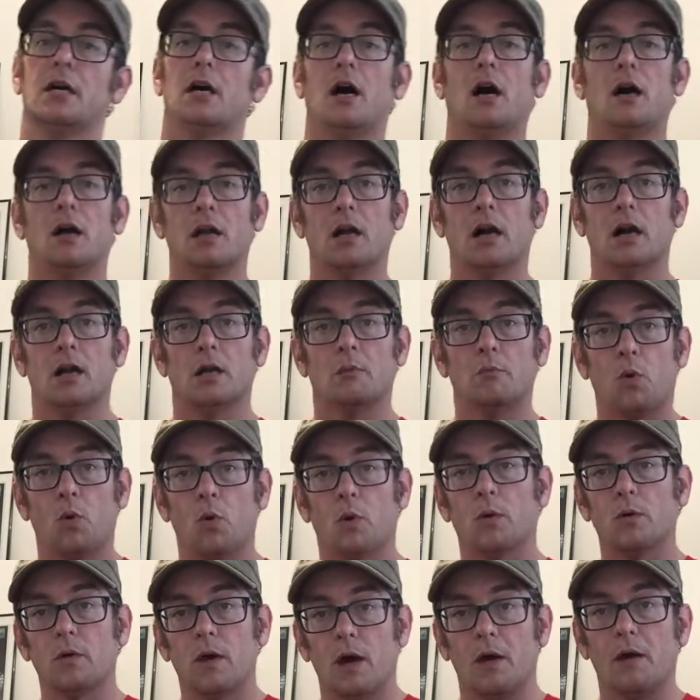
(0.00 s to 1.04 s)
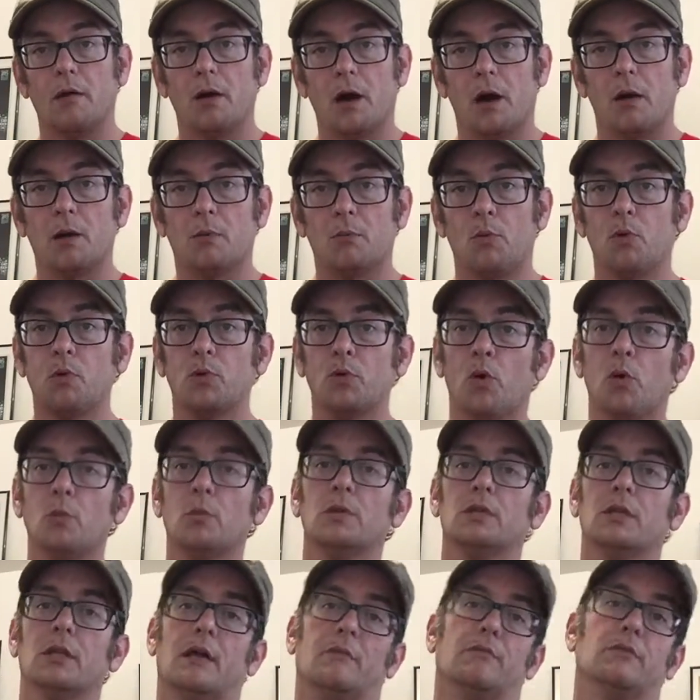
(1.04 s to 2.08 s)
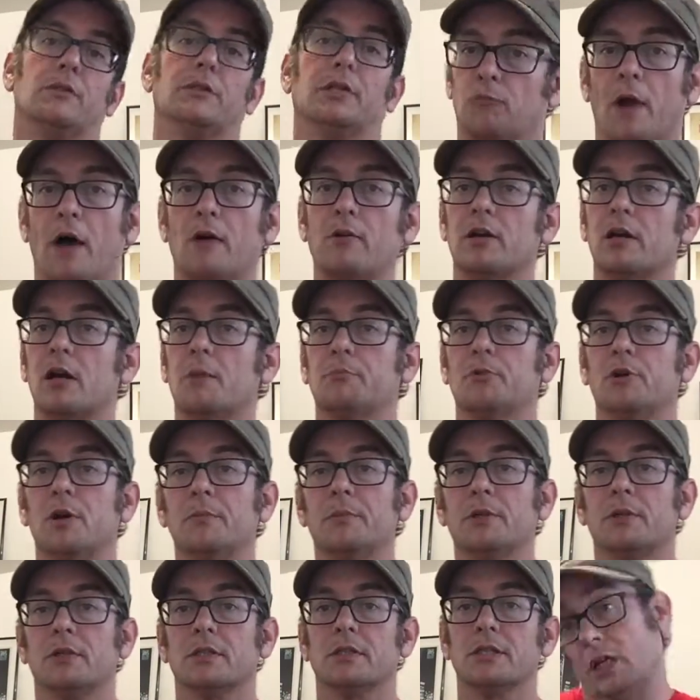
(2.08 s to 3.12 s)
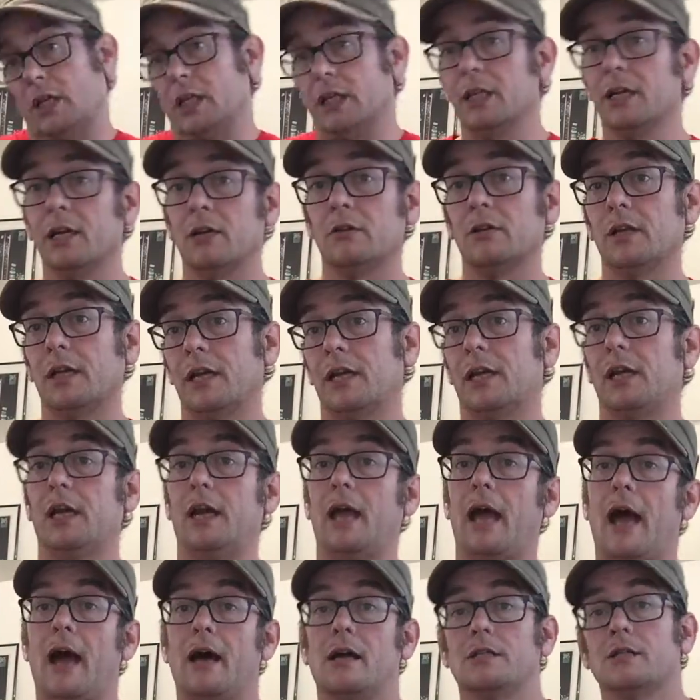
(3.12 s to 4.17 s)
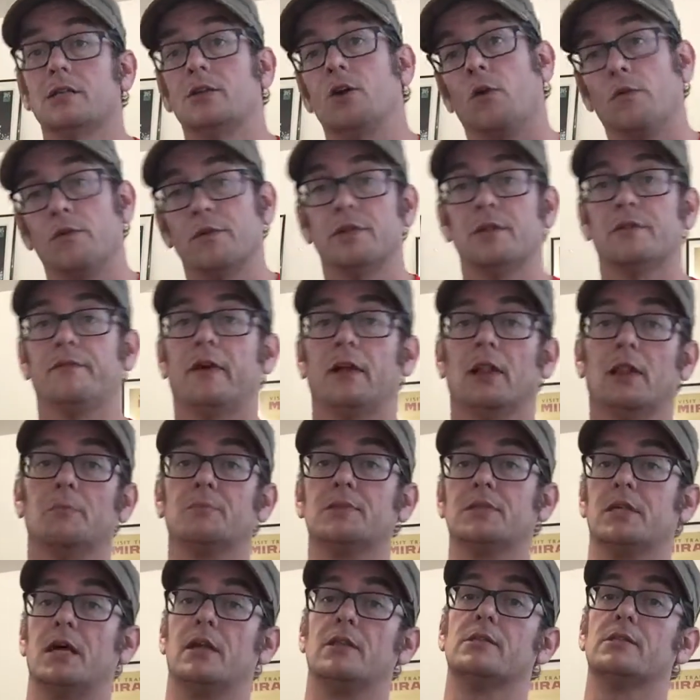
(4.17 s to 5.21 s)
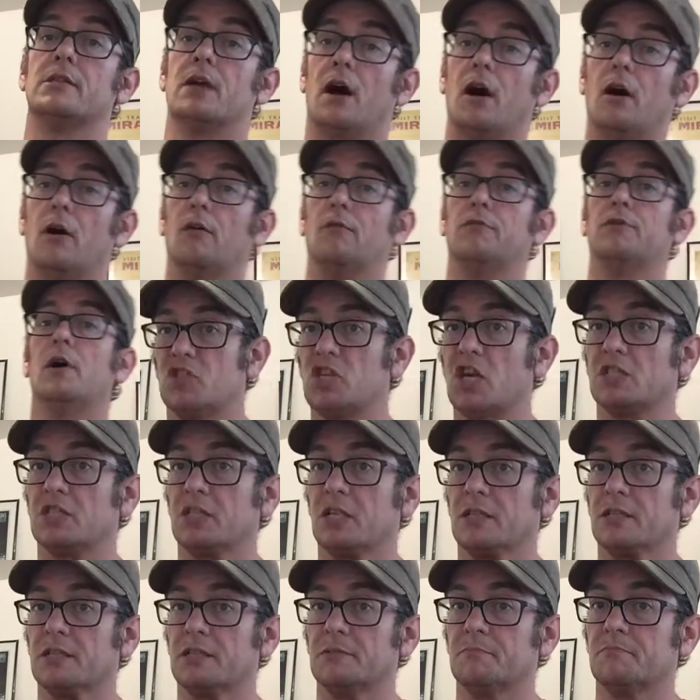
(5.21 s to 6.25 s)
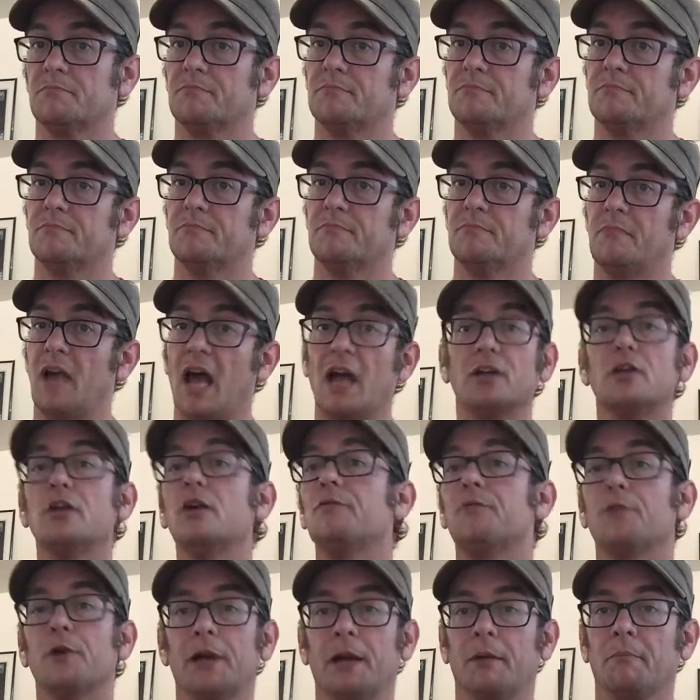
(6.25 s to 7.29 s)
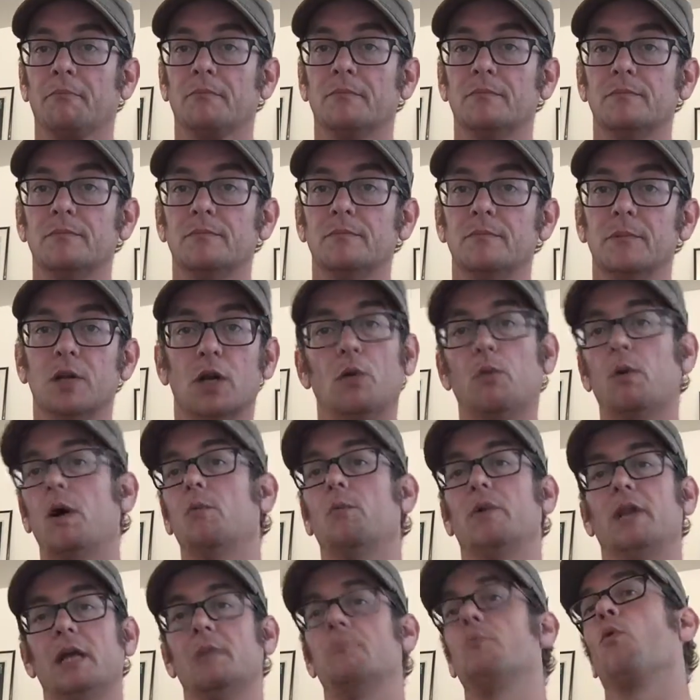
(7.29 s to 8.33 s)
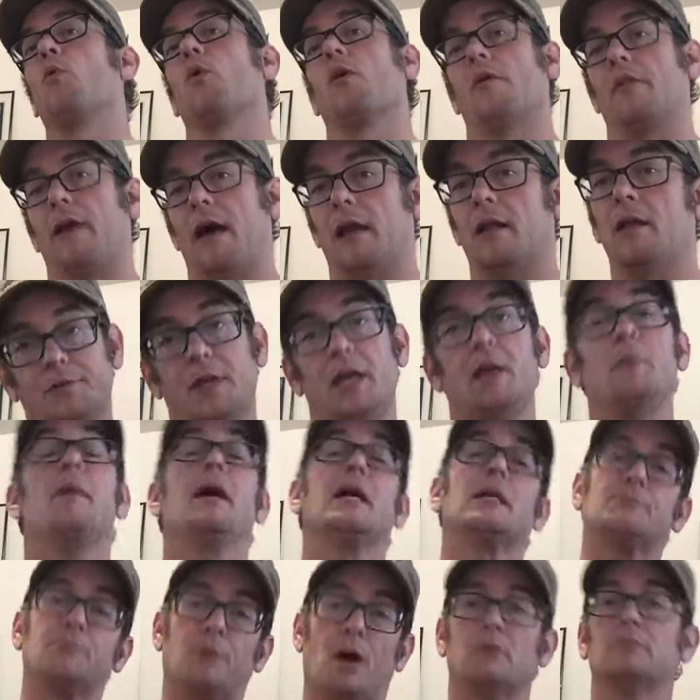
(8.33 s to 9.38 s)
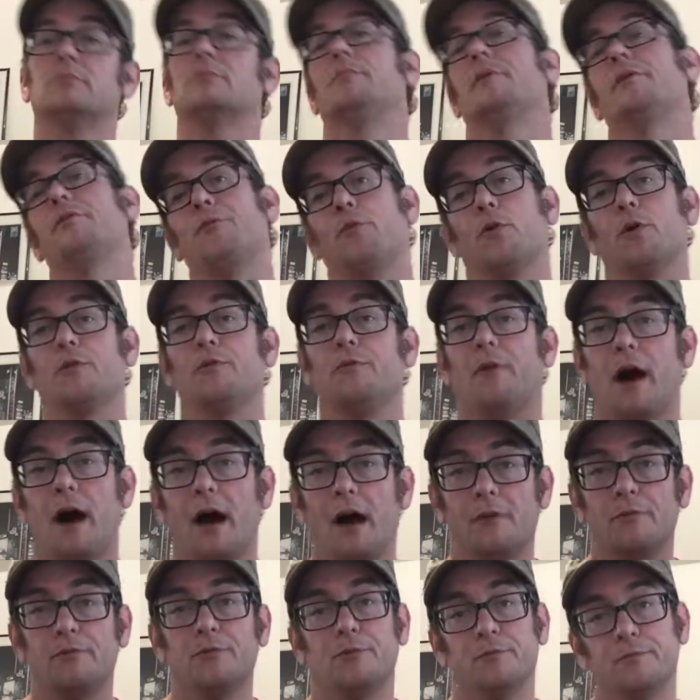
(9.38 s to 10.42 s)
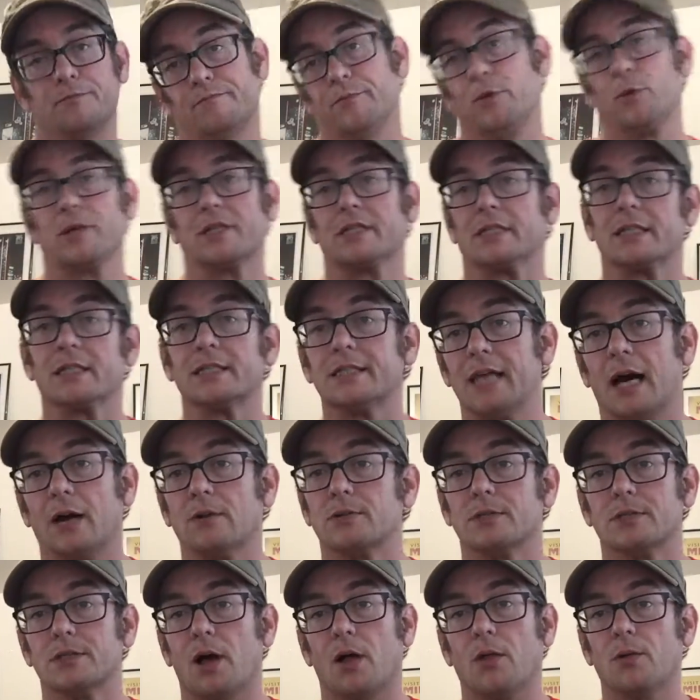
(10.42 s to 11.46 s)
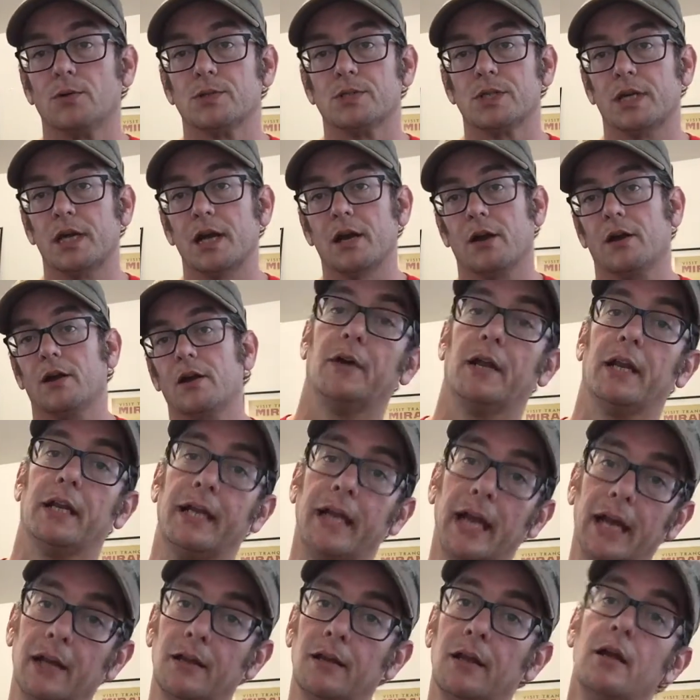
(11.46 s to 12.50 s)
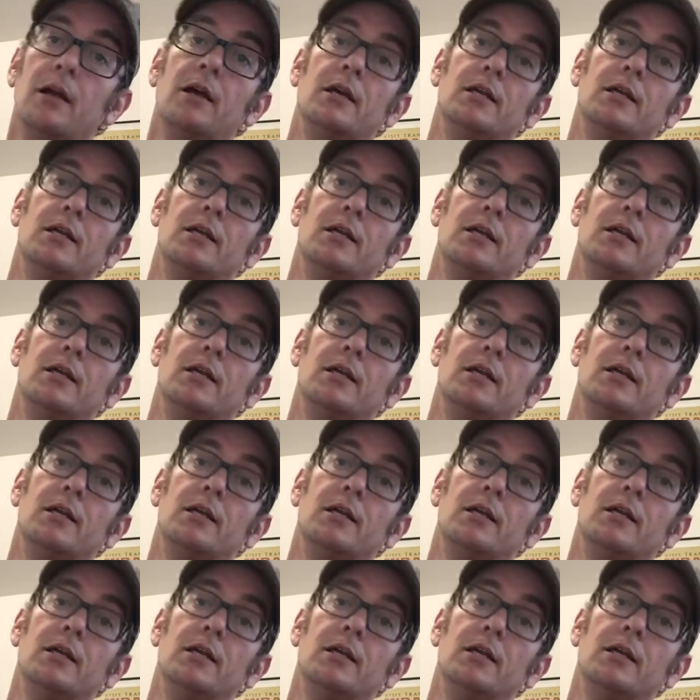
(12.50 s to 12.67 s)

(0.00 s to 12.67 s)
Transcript: on a more normal level, rounding up criminals. Clearly he has an overdeveloped sense of justice. And good for him. You know what? We need more of that. He makes probably $46,000 a year. And again,